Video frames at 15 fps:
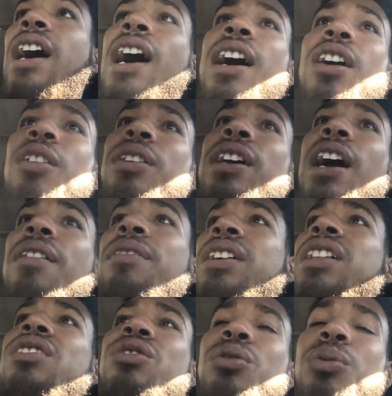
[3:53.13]
I already have an
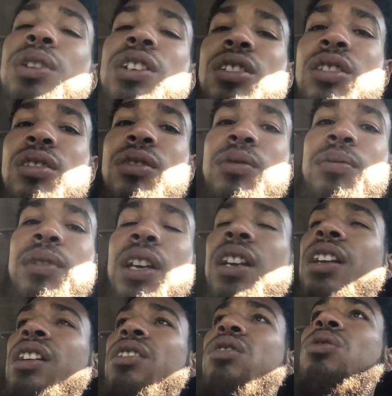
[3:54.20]
intuition and
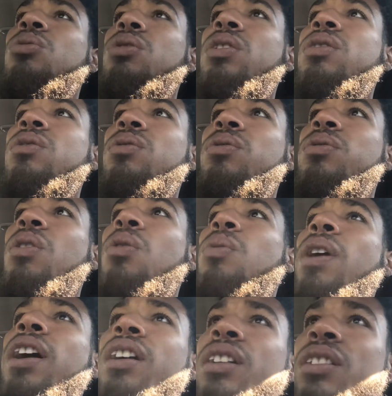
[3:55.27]
intuitive
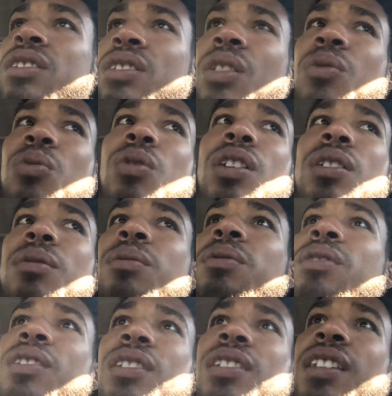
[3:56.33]
awareness of what
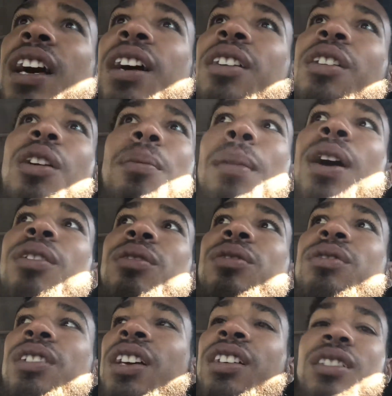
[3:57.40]
that amount
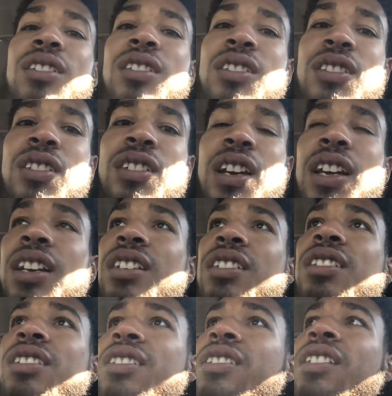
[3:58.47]
is, and
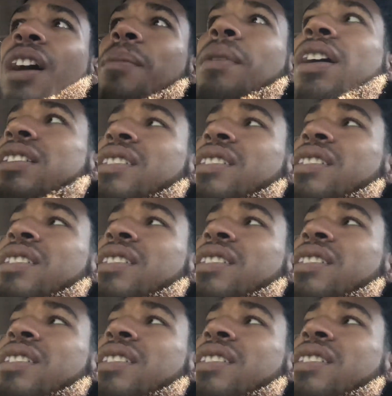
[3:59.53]
I'm not